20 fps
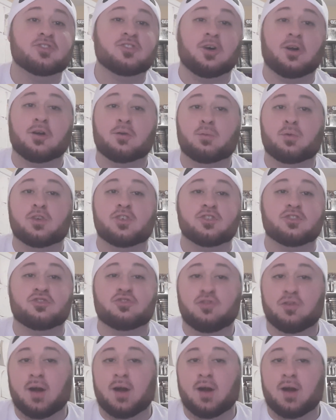card would just
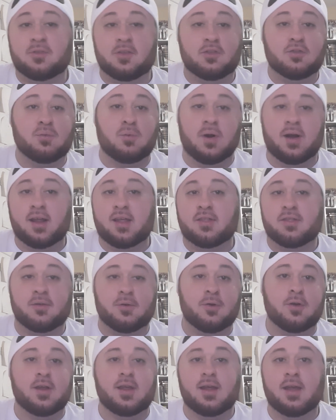drop to 20,
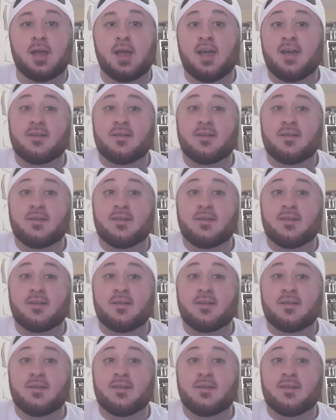30,